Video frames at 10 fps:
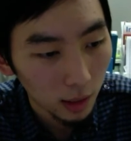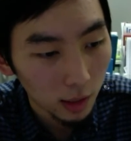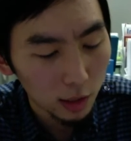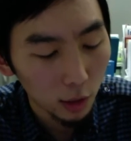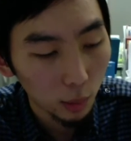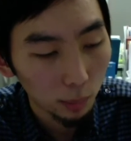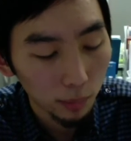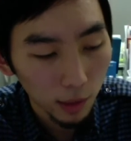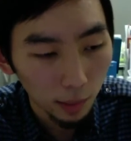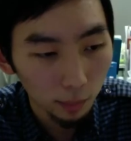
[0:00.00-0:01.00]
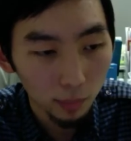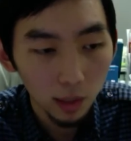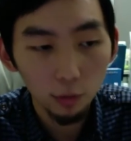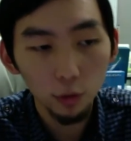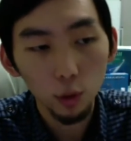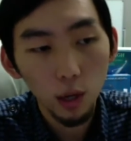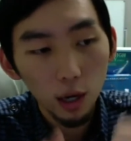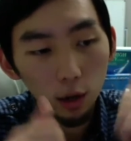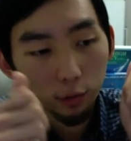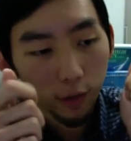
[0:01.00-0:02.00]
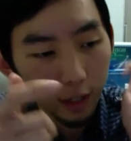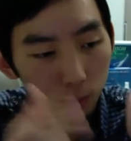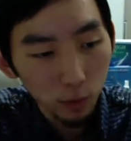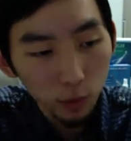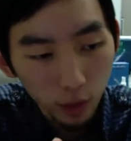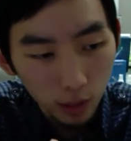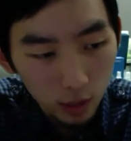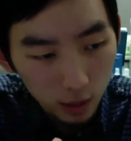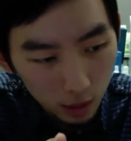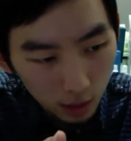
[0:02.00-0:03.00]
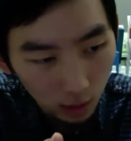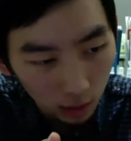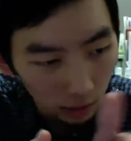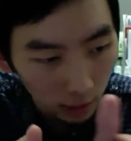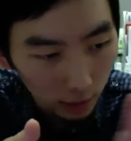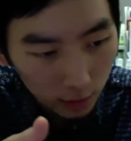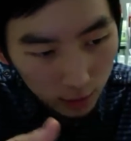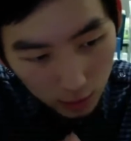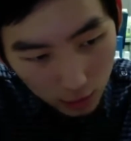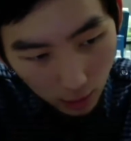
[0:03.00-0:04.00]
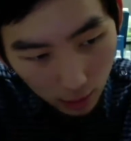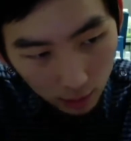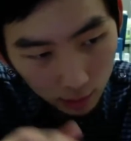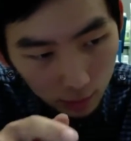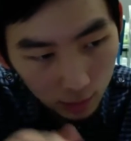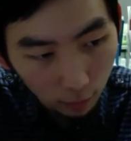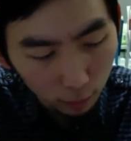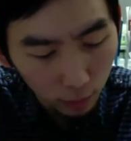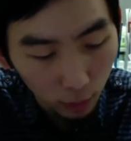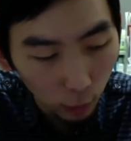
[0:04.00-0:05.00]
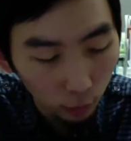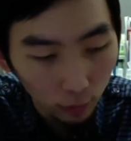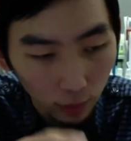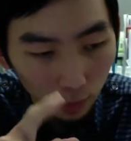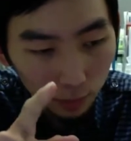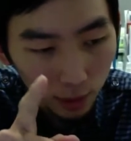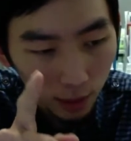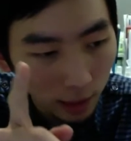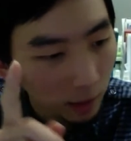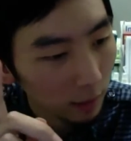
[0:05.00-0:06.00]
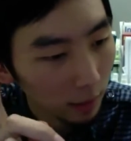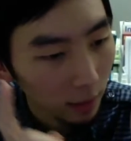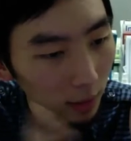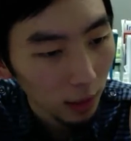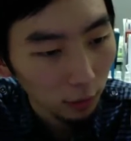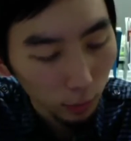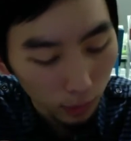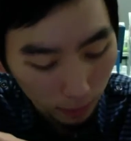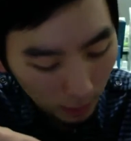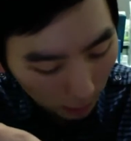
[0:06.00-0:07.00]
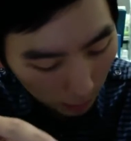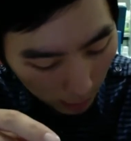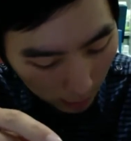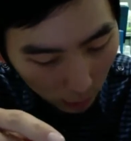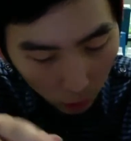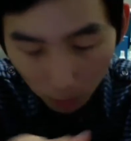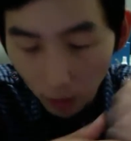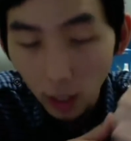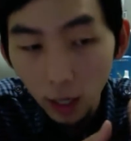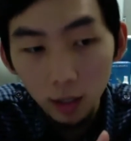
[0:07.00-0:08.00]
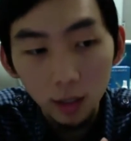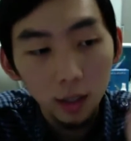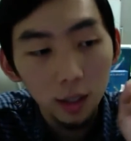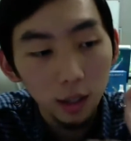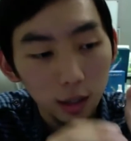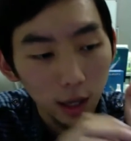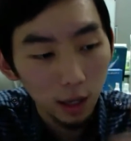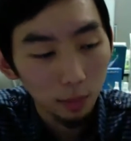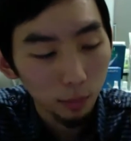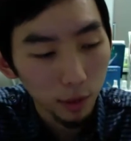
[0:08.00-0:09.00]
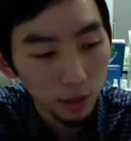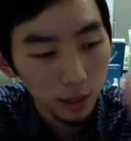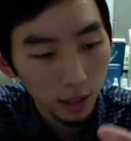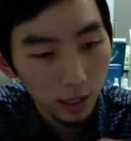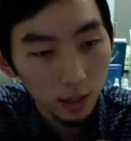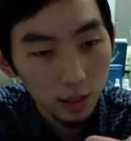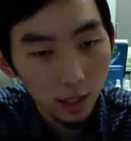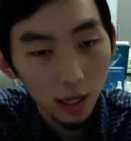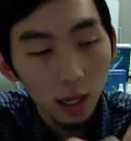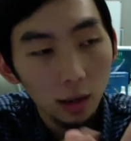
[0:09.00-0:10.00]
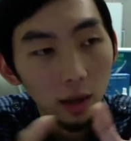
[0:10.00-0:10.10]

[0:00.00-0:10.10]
So yeah, if you are on Facebook, there's the links and stuff below for our website. If you want to become a distributor, things like that's there.